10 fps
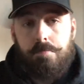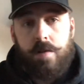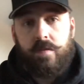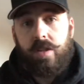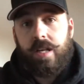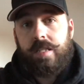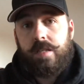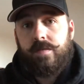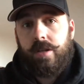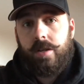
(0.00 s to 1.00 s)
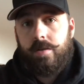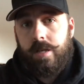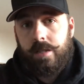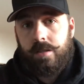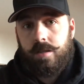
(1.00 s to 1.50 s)
If you like this video,
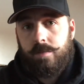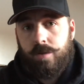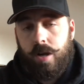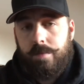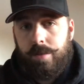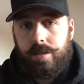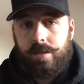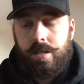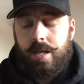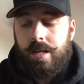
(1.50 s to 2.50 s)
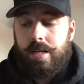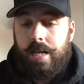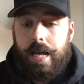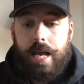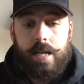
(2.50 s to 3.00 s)
hit the subscribe button
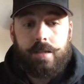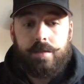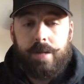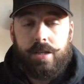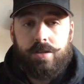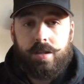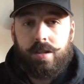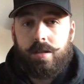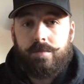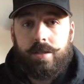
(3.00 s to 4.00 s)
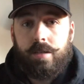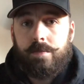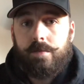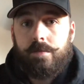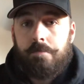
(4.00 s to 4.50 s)
and smash that thumbs
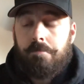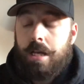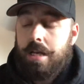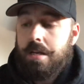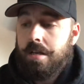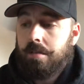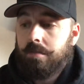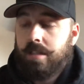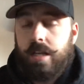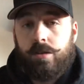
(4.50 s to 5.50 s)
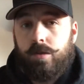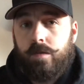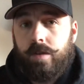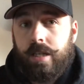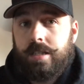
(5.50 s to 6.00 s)
up. And stay
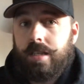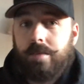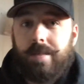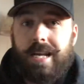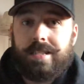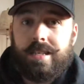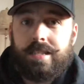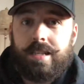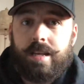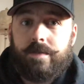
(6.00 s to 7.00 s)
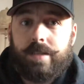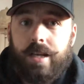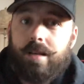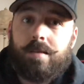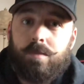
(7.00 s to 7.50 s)
tuned for next time. As I say every
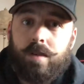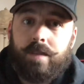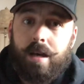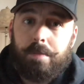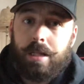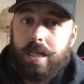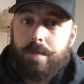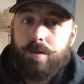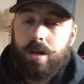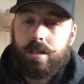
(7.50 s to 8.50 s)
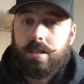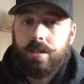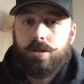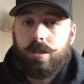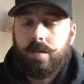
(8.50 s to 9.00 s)
time, we've got plenty of products
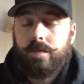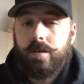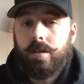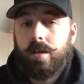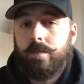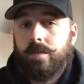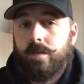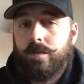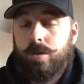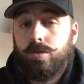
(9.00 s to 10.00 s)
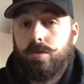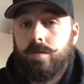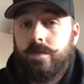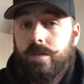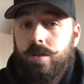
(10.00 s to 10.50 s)
on the shelf here coming for future
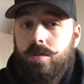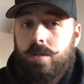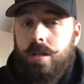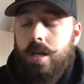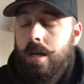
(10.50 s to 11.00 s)
reviews.